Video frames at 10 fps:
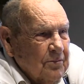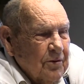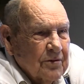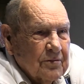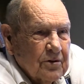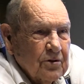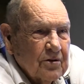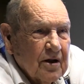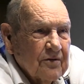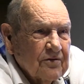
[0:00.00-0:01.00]
night? We,
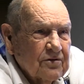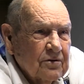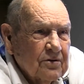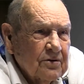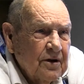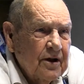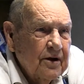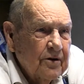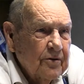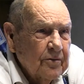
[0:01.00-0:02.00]
you have us uh,
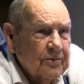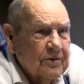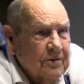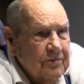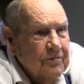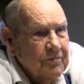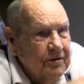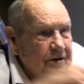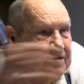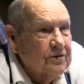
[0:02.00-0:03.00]
air,
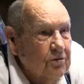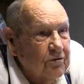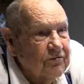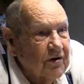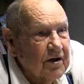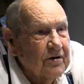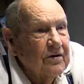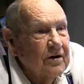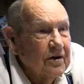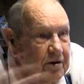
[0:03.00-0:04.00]
we'd just go flounder
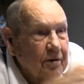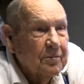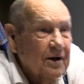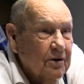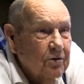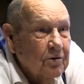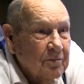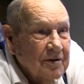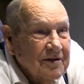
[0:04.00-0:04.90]
and then come back home.